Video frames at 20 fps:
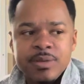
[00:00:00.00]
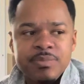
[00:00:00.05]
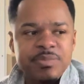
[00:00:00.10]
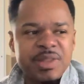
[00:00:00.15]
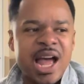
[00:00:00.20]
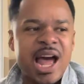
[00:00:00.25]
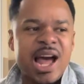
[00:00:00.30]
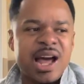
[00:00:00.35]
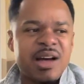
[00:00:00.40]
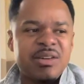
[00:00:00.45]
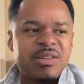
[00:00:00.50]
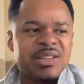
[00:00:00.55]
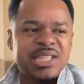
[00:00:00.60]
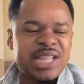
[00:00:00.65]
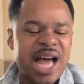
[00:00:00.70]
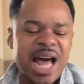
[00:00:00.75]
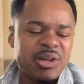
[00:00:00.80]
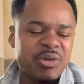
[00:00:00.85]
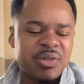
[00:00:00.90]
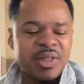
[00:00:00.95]
Now,
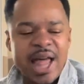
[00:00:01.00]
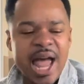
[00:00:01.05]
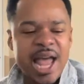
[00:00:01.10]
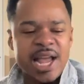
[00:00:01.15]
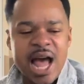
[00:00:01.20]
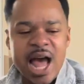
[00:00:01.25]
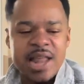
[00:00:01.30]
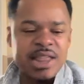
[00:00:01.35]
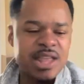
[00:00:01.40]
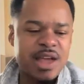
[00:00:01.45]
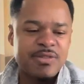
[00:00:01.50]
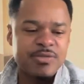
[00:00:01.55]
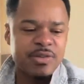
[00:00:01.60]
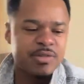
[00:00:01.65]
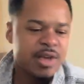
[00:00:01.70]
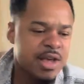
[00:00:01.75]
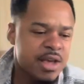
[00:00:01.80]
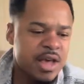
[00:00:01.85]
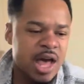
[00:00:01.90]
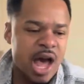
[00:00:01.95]
I don't like it. I
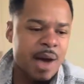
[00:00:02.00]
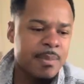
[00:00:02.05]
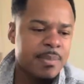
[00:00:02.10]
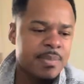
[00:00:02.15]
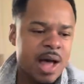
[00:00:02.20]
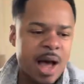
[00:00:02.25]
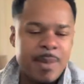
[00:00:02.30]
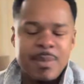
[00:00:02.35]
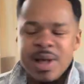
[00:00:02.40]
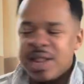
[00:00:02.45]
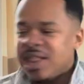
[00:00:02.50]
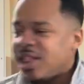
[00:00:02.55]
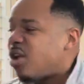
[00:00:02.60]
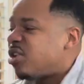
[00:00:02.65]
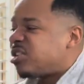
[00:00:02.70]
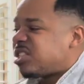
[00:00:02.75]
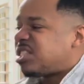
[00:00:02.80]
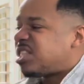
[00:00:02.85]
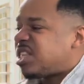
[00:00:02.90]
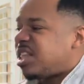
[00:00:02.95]
never, I'm, I'm
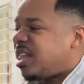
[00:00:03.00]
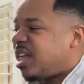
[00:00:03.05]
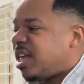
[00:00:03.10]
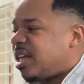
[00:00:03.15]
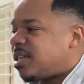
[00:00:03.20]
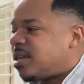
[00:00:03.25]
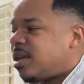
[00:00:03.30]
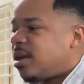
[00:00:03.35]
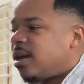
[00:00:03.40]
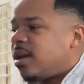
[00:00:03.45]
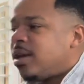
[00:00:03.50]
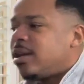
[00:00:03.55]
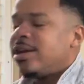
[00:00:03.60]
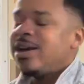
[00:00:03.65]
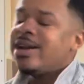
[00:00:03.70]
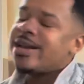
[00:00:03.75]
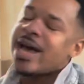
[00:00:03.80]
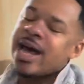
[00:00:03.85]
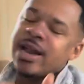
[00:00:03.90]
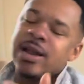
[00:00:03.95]
allergic to this.
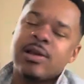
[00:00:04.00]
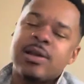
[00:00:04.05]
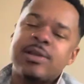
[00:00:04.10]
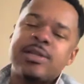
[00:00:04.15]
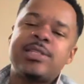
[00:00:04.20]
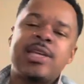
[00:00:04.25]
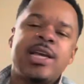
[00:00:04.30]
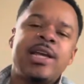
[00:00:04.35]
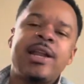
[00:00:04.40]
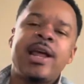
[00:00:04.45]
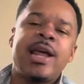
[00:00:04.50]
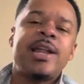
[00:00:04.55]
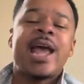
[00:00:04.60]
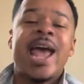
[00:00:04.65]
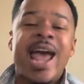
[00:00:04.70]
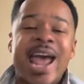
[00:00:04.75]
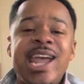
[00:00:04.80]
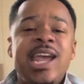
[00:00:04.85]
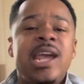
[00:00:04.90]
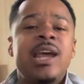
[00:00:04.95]
You're not a, see, they
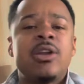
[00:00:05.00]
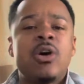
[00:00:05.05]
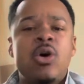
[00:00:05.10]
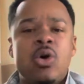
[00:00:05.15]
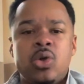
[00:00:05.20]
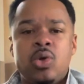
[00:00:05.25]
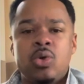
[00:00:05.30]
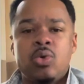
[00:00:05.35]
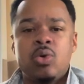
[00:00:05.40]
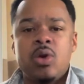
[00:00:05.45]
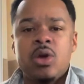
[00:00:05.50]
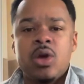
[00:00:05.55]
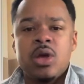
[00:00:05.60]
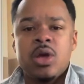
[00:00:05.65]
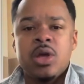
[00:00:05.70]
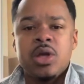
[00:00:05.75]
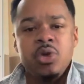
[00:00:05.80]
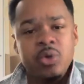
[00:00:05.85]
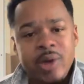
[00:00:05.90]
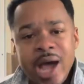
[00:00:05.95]
hating on you.
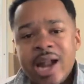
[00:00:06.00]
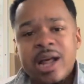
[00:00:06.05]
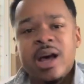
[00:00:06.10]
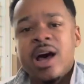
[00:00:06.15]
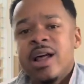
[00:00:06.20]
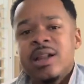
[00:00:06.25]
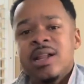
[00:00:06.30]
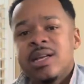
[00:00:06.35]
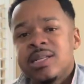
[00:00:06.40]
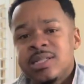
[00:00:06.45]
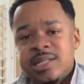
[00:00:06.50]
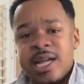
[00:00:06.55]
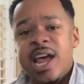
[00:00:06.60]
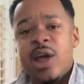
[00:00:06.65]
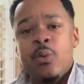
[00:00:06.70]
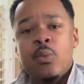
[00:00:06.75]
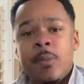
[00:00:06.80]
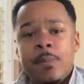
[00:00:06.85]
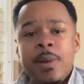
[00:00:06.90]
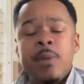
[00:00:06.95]
You got to
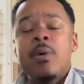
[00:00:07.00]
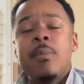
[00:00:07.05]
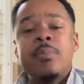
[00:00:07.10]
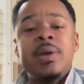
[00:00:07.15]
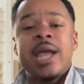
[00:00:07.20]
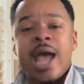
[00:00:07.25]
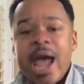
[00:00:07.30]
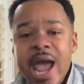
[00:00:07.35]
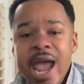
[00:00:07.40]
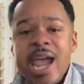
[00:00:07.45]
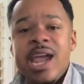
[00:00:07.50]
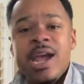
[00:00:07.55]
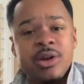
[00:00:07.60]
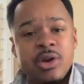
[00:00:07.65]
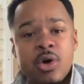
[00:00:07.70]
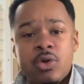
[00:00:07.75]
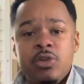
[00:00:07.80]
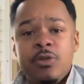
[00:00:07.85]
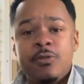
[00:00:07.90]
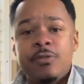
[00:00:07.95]
understand when people be hating
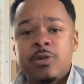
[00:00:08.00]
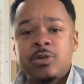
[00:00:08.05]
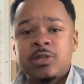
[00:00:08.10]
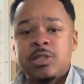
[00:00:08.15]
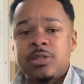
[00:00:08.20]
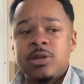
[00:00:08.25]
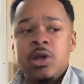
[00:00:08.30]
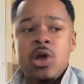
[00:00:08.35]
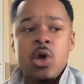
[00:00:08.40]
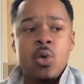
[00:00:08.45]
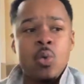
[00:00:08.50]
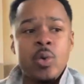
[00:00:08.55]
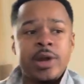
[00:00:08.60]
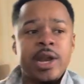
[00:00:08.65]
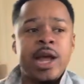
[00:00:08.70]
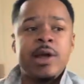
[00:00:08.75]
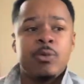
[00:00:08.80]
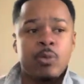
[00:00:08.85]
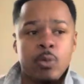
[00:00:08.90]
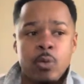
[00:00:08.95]
on you versus when
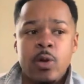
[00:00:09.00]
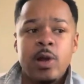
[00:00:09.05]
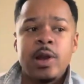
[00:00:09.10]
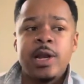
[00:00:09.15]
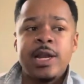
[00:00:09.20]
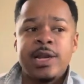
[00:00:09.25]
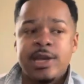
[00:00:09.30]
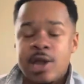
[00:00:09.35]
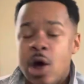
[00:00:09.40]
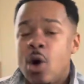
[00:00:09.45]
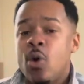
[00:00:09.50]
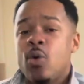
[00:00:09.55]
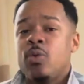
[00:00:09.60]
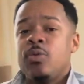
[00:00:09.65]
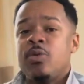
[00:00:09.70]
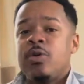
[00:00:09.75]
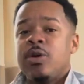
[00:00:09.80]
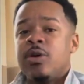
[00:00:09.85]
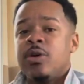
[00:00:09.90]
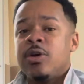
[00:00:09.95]
they really don't
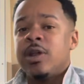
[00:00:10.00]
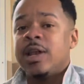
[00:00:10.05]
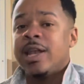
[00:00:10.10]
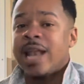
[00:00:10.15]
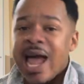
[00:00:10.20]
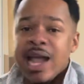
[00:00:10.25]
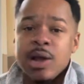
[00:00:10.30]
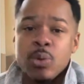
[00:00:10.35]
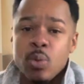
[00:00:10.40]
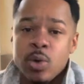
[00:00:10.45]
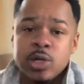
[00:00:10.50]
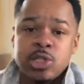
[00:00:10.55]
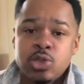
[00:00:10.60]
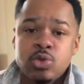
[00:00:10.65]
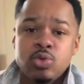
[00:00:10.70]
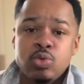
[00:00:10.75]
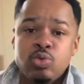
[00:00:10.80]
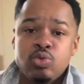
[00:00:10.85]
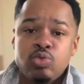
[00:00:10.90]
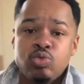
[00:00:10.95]
like what
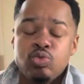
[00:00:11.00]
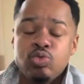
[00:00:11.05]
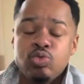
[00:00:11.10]
you